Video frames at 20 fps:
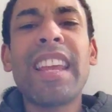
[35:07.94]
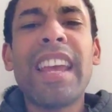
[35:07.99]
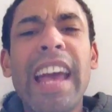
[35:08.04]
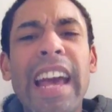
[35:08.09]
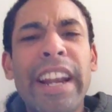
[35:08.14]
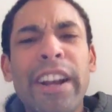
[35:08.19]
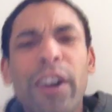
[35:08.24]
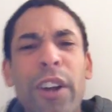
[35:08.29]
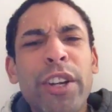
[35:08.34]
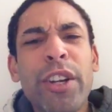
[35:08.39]

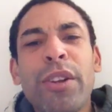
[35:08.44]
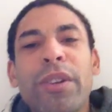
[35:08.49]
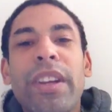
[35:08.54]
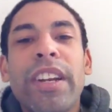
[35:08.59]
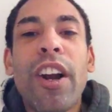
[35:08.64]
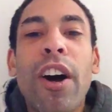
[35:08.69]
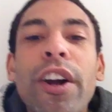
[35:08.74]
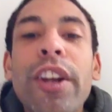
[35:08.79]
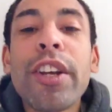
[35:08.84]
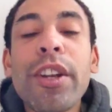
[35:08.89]
And I
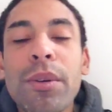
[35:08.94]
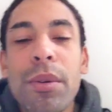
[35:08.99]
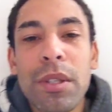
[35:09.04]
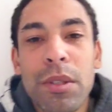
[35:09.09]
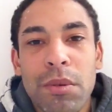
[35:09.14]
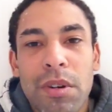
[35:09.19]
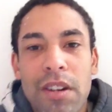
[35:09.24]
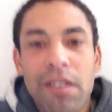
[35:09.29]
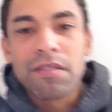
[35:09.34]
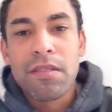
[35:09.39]
knew as
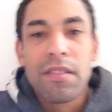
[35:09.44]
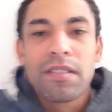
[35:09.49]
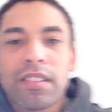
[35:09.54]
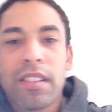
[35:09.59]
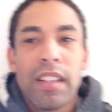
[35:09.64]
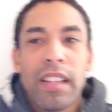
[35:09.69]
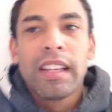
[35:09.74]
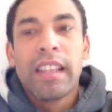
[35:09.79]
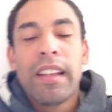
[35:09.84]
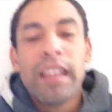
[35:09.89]
well.
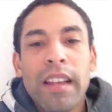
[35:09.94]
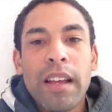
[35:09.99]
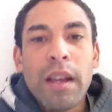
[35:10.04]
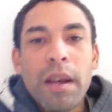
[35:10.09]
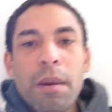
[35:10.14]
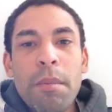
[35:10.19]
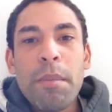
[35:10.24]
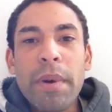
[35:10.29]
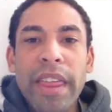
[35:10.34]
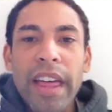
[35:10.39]

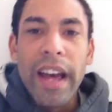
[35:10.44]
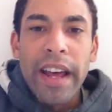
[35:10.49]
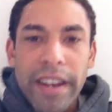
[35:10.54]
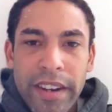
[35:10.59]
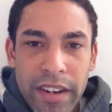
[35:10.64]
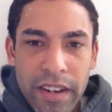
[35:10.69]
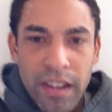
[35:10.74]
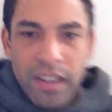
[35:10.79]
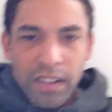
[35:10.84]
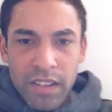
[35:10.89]
But
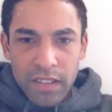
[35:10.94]
then